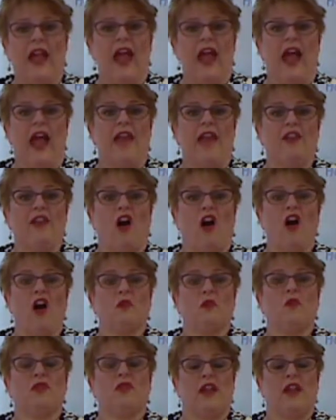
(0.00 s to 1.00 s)
and I
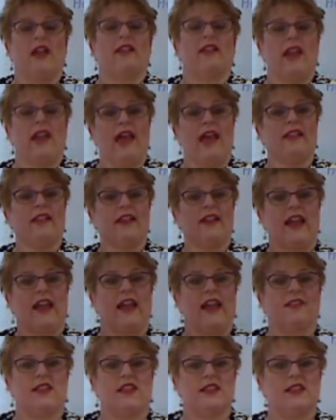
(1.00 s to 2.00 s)
will then
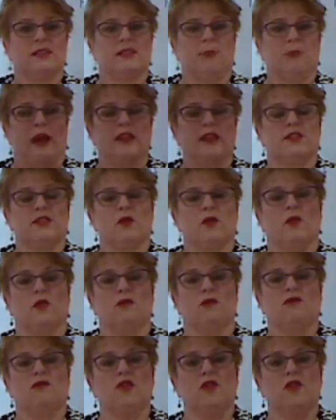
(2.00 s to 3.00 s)
allocate that space on
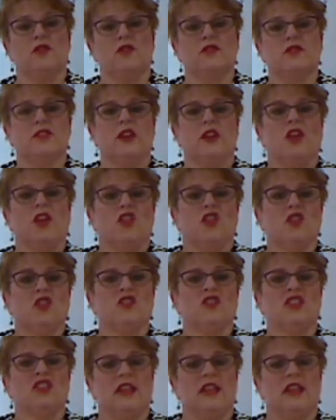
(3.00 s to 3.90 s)
views, will